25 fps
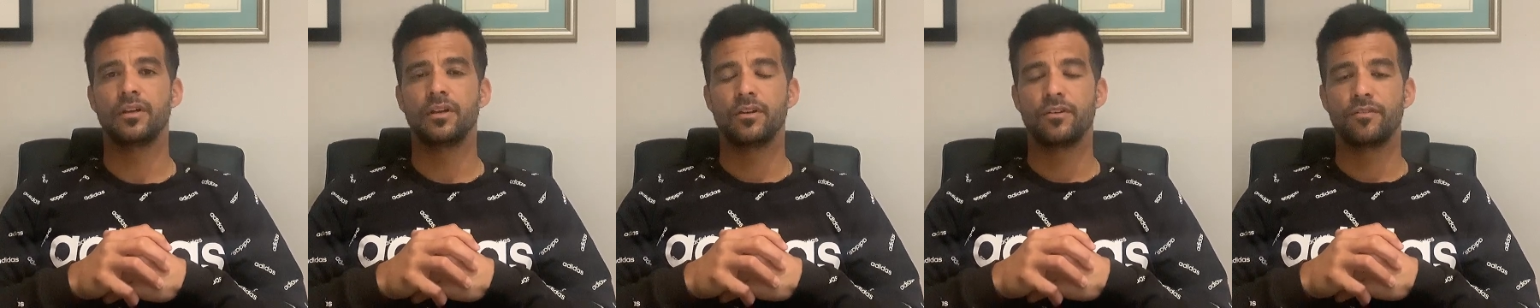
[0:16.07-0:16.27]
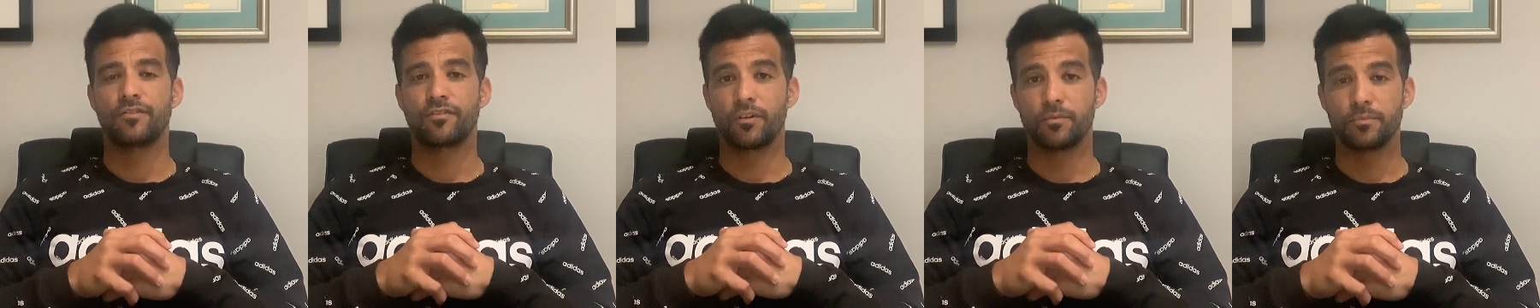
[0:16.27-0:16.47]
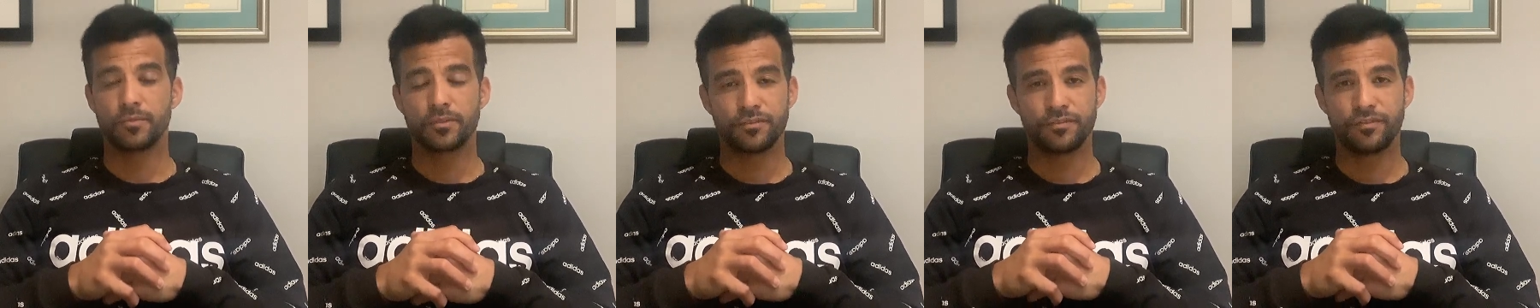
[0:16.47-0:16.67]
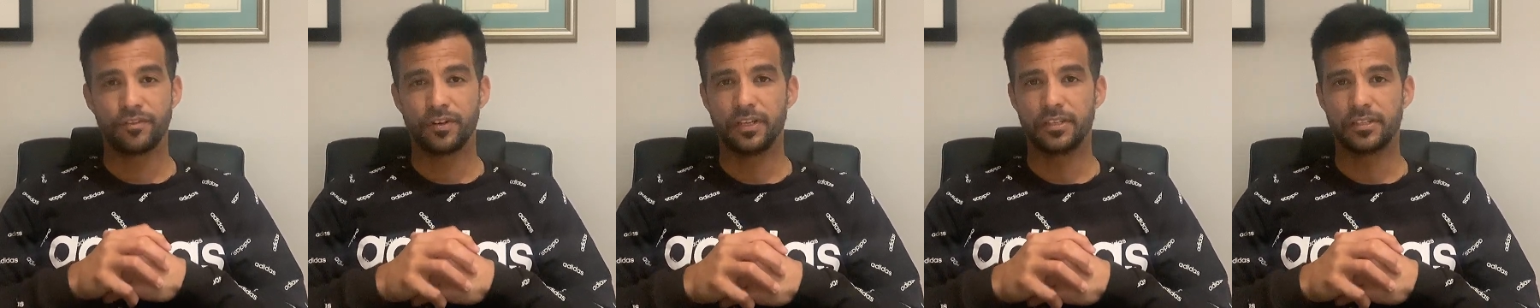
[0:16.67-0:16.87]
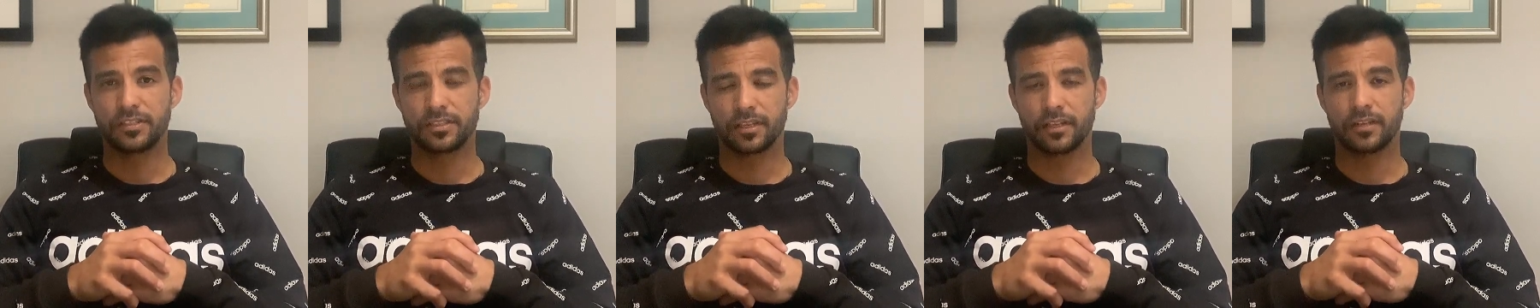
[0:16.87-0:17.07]
from the Free
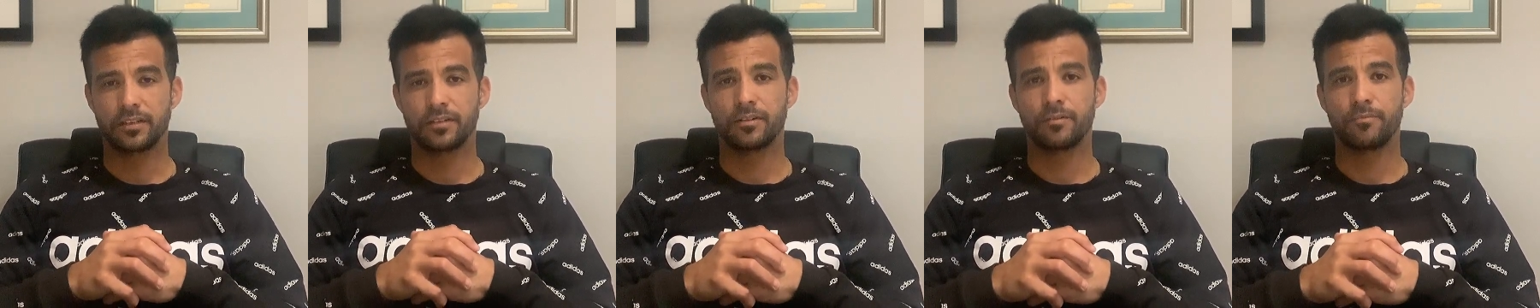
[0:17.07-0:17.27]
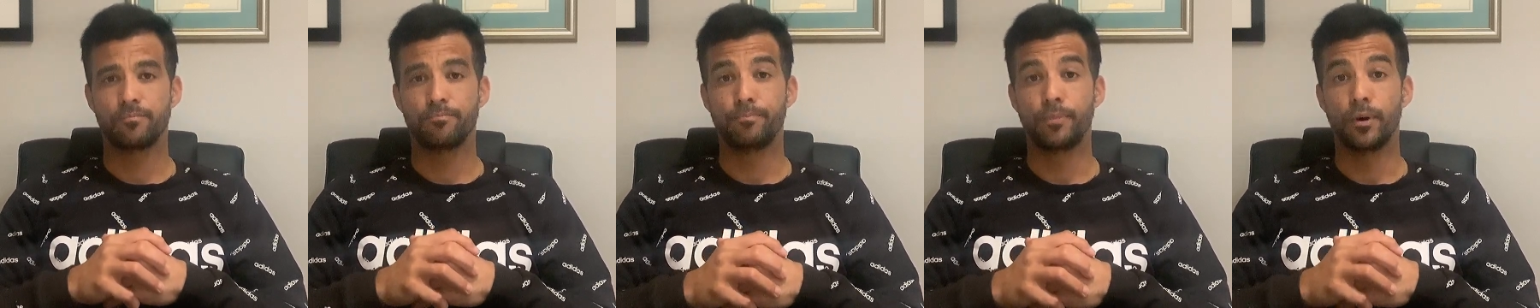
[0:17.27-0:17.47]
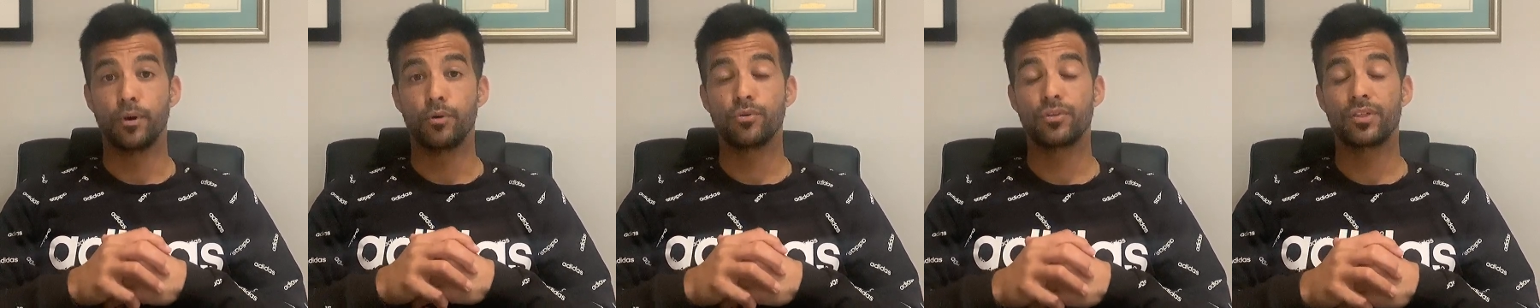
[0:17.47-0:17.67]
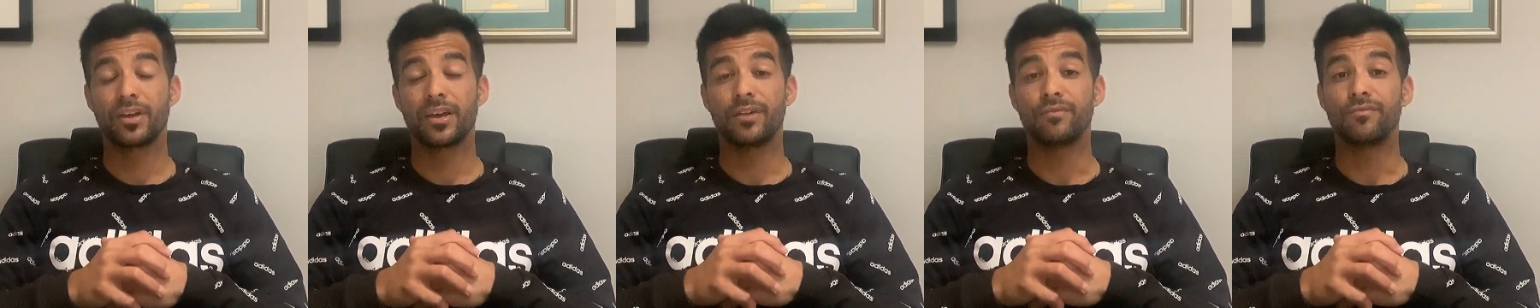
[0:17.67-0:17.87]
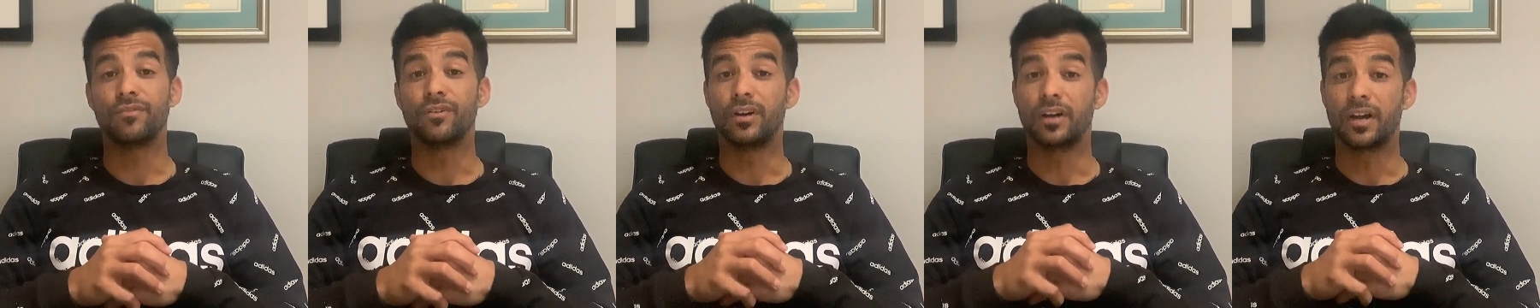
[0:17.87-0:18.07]
State both
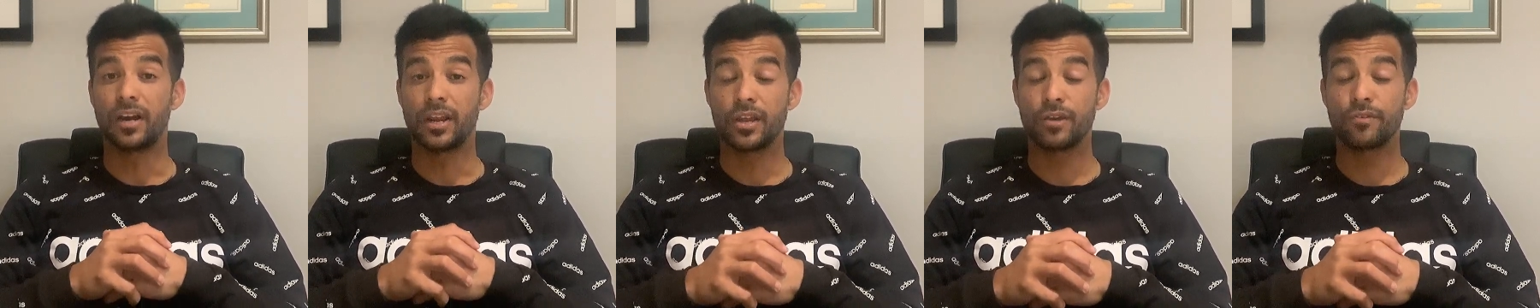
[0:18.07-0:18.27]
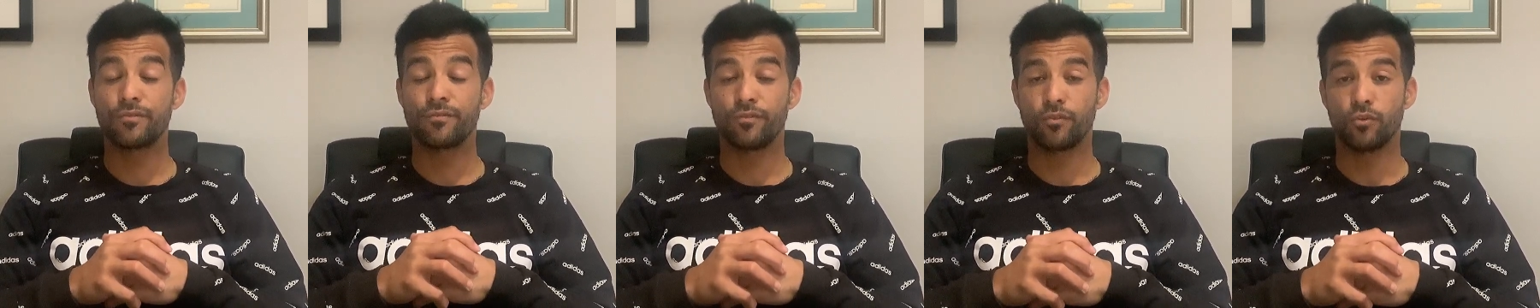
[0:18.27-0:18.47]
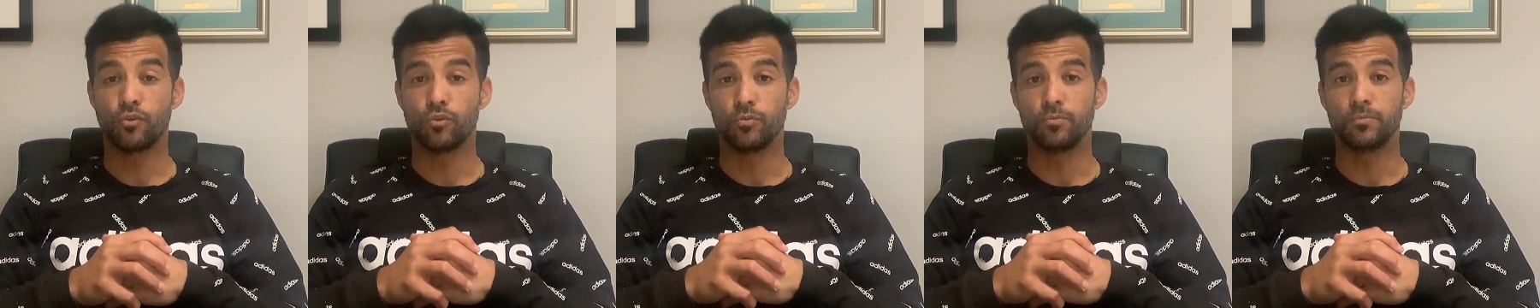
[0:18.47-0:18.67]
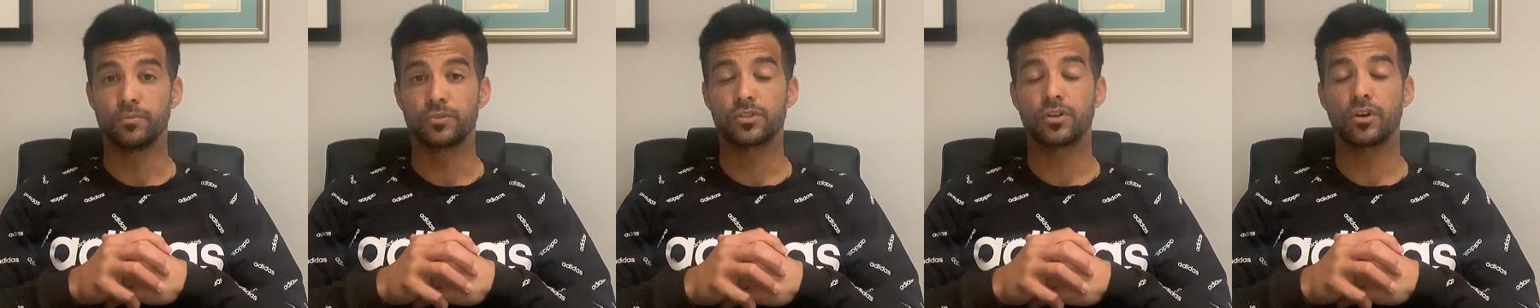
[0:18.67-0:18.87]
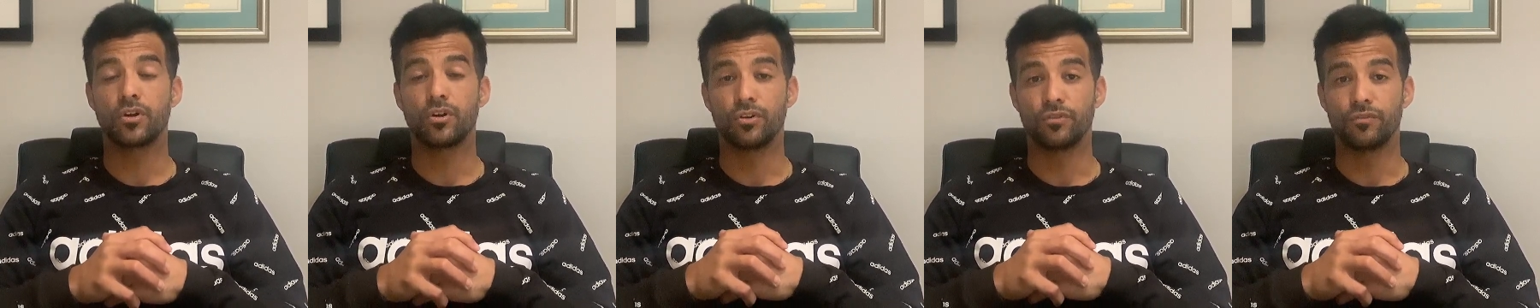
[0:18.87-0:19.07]
have rare forms
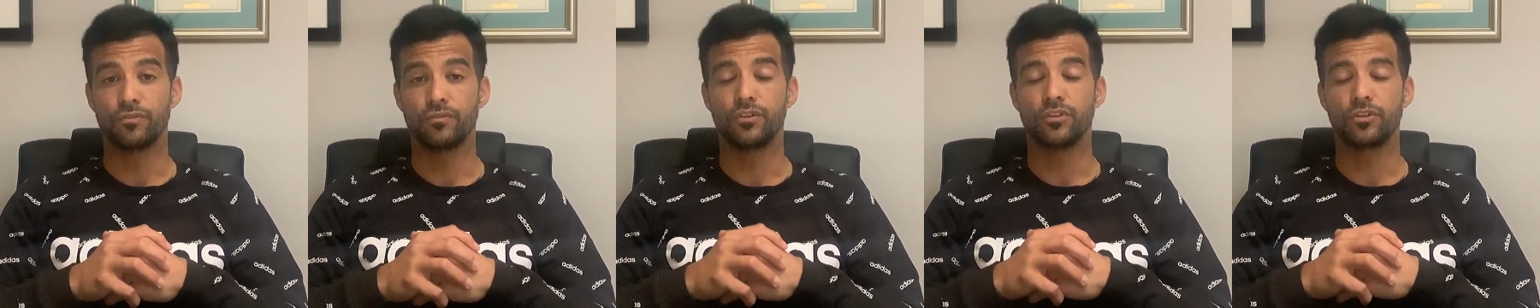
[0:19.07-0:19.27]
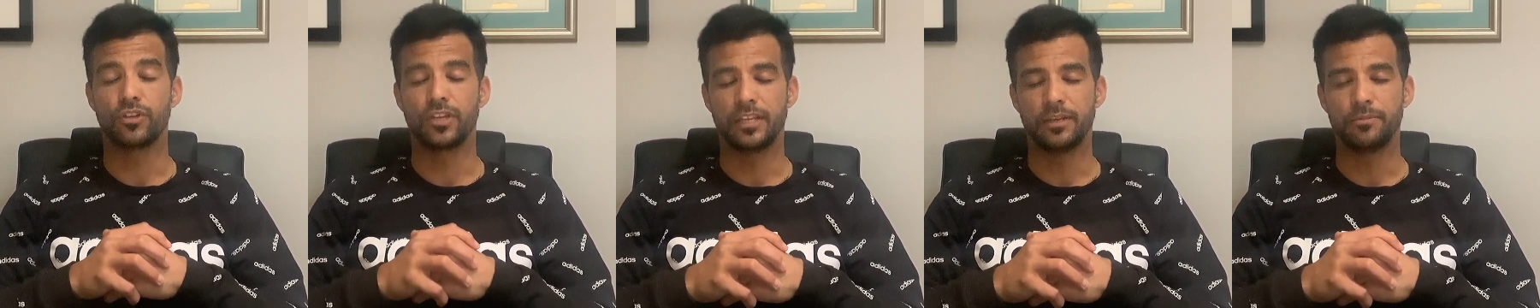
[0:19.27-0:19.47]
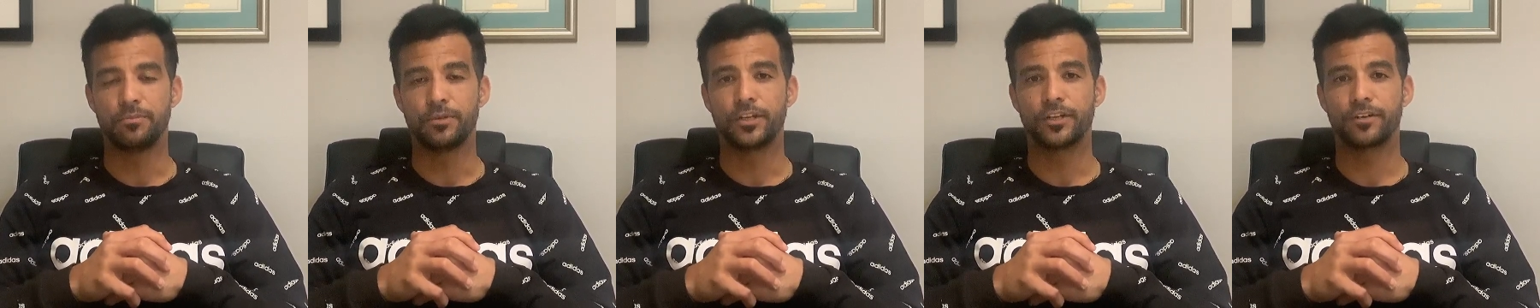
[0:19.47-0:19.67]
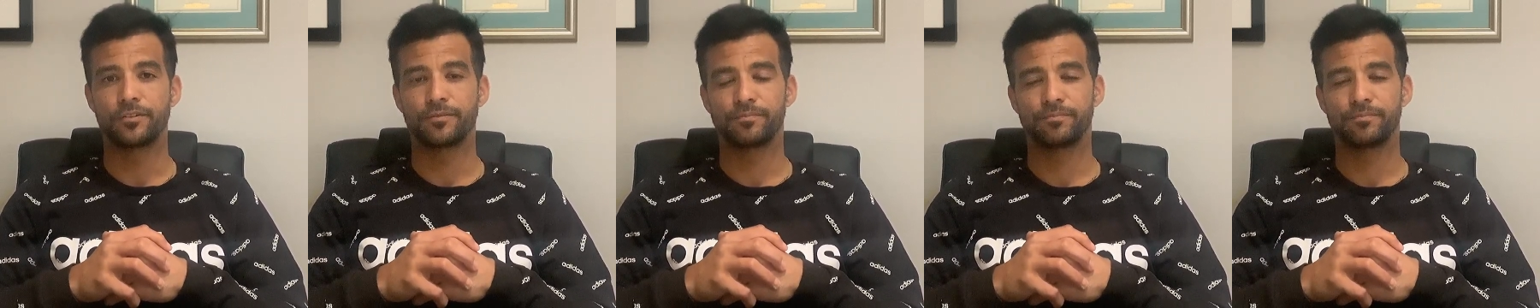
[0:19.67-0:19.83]
of leukemia.